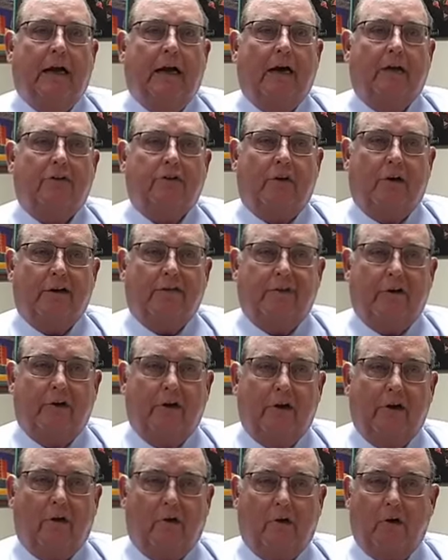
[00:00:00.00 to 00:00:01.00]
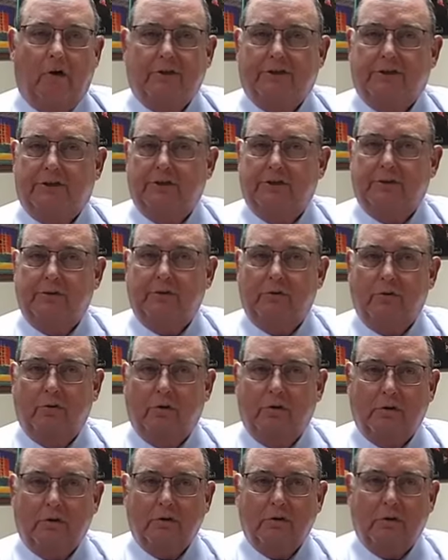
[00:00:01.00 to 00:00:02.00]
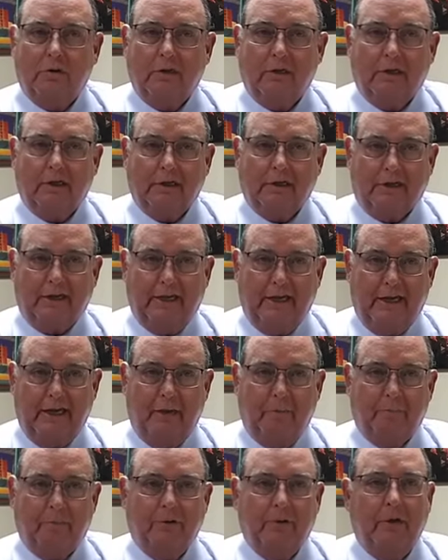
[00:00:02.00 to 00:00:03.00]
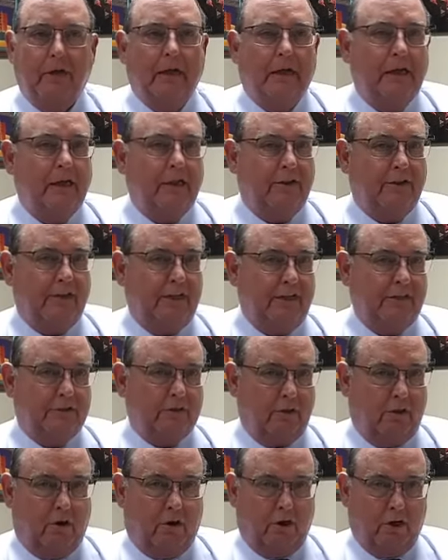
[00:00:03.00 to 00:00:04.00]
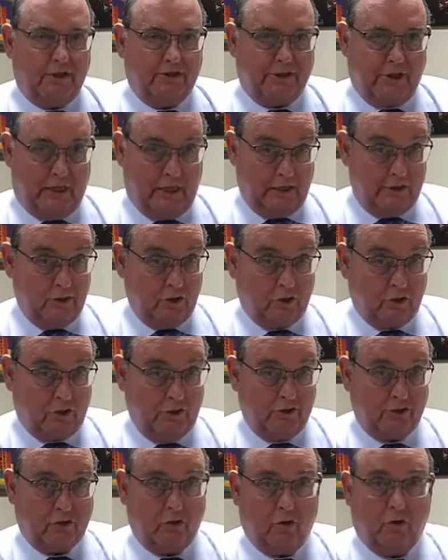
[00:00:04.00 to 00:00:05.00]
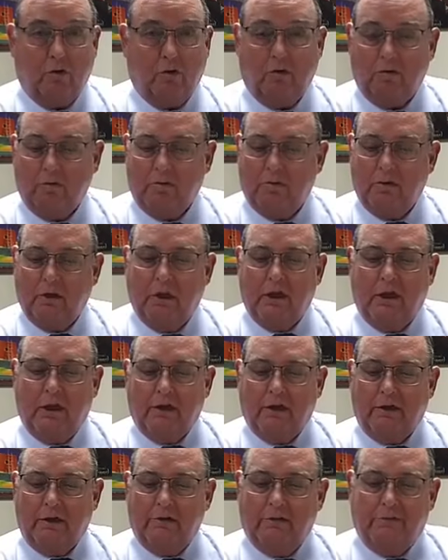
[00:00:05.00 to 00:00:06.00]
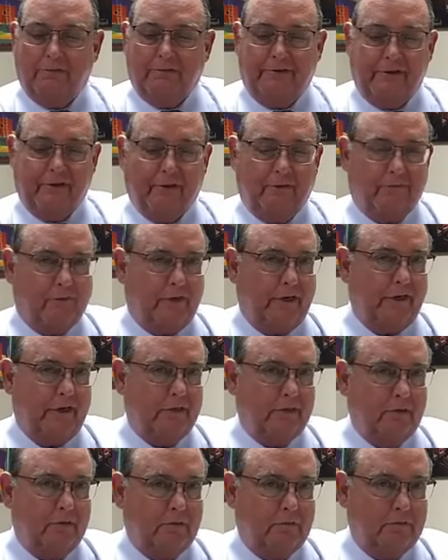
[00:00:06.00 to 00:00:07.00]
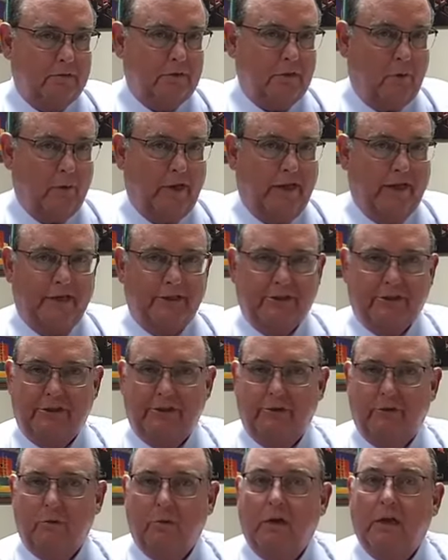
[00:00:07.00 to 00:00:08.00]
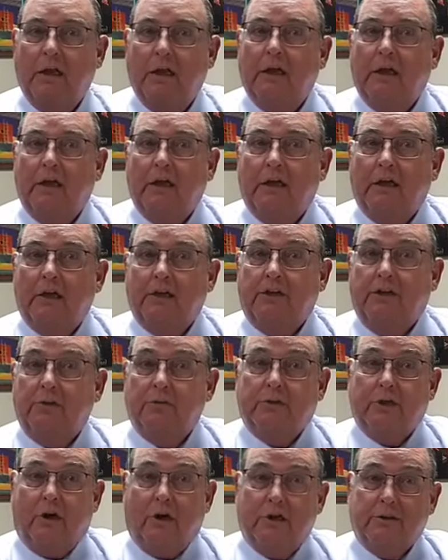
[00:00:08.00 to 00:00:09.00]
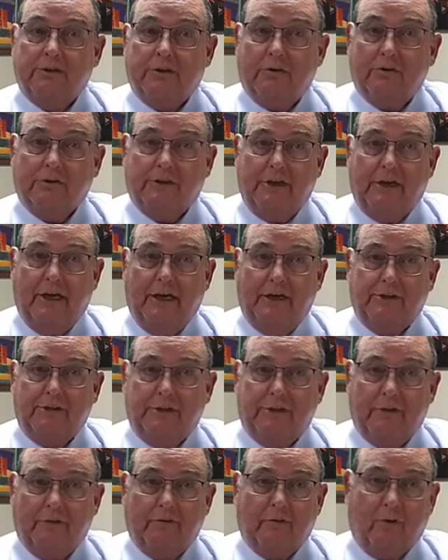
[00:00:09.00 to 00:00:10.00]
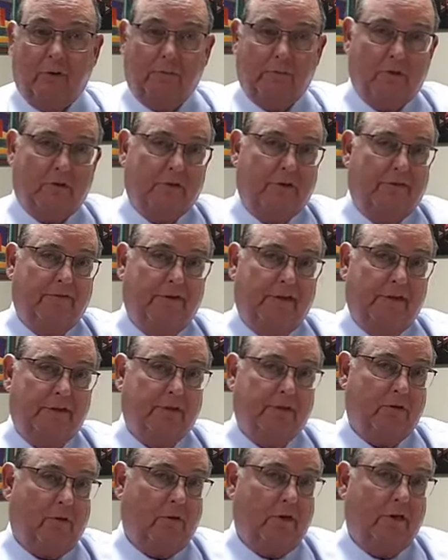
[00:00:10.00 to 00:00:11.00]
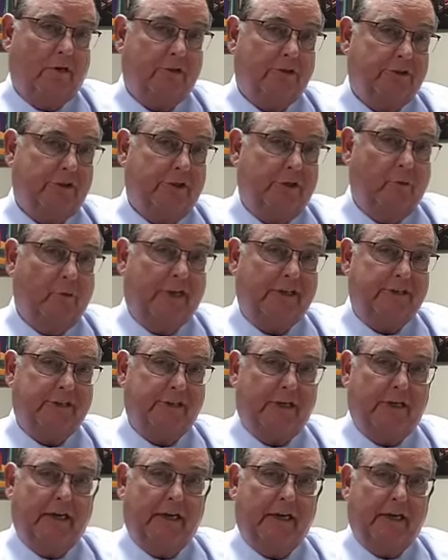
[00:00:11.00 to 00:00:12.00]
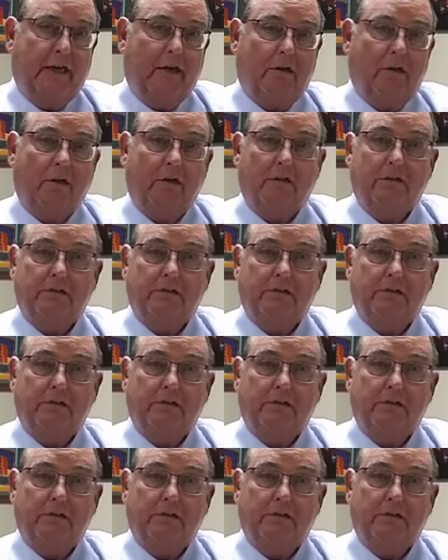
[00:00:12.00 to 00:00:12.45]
trying very hard to keep these laws under control, you feel free to donate to Utah Association of Criminal Defense Lawyers, uacdl.org,